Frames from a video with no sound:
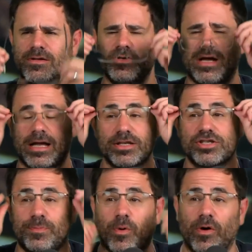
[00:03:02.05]
You got the
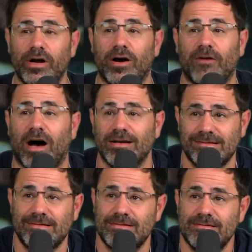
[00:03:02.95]
support of
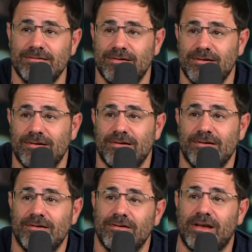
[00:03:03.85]
us.
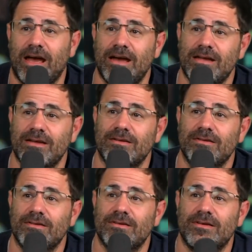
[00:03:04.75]
Okay.
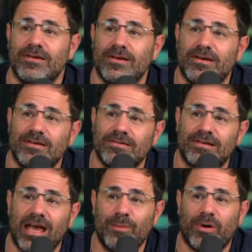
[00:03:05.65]

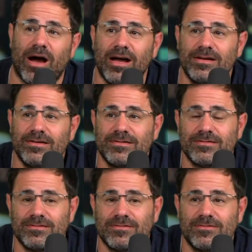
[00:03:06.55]
Gay Pride.
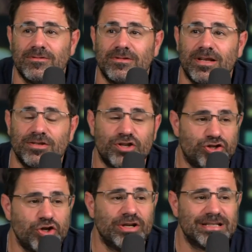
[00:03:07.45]
So
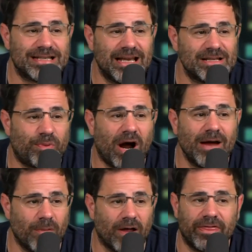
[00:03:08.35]
June is is
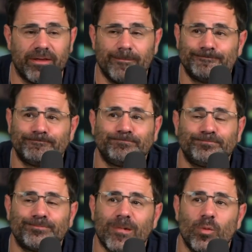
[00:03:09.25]
Pride Month. Yeah.
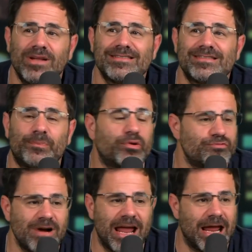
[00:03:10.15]
When's the
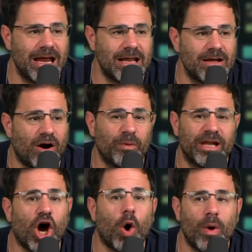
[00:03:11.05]
parade? Are
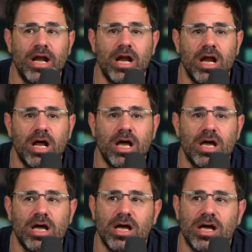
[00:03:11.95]
we going?
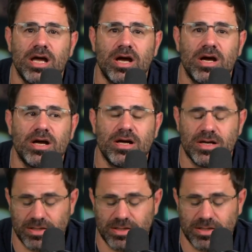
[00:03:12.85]
We can go.